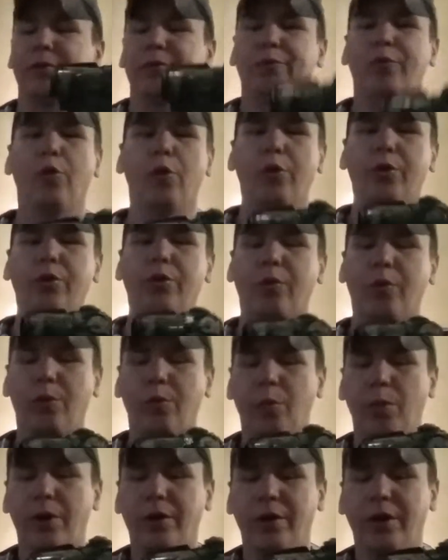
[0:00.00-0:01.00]
and forth or
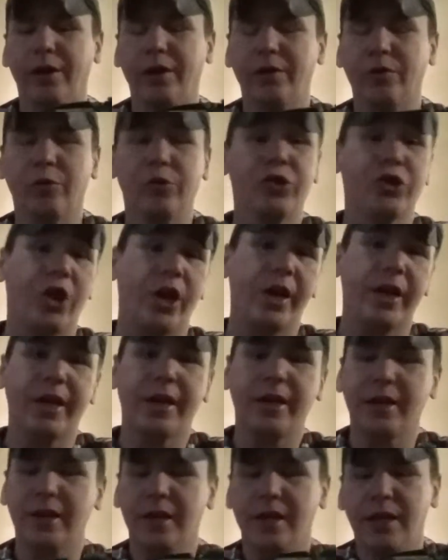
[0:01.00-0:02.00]
whatnot, or shake
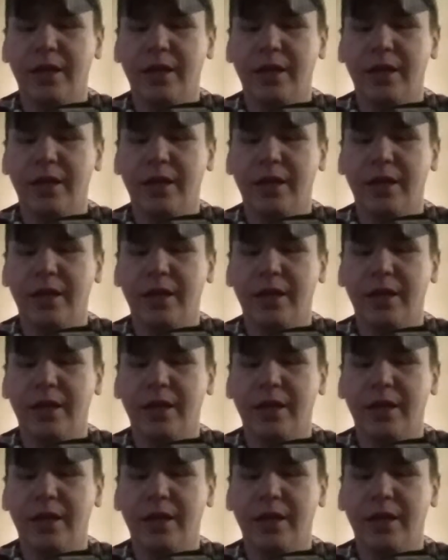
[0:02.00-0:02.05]
it.